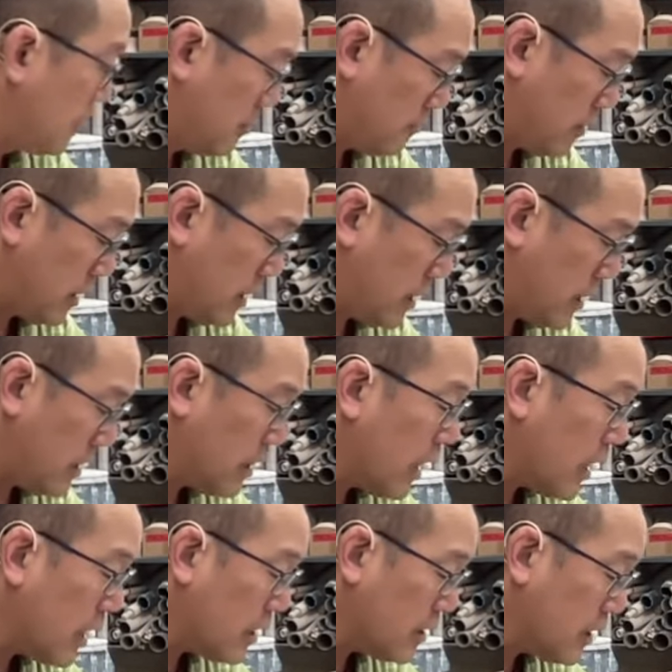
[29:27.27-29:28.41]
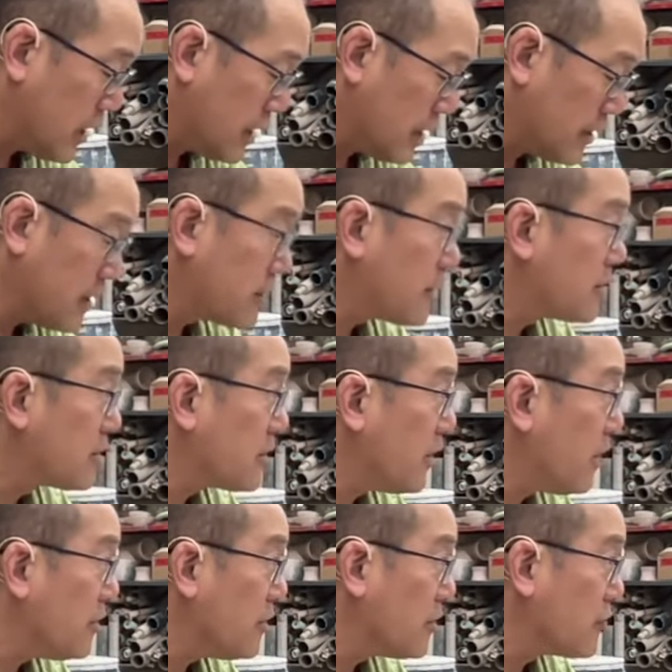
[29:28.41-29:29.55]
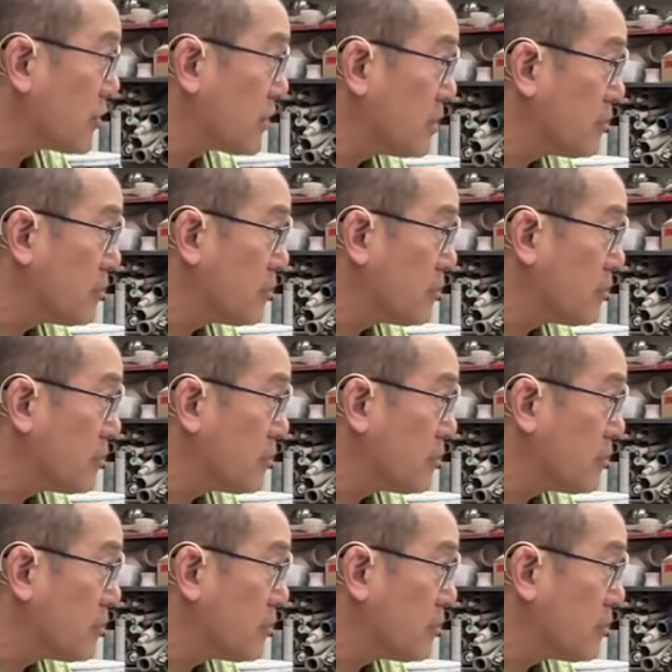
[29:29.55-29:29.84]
right? And then this is the other tricky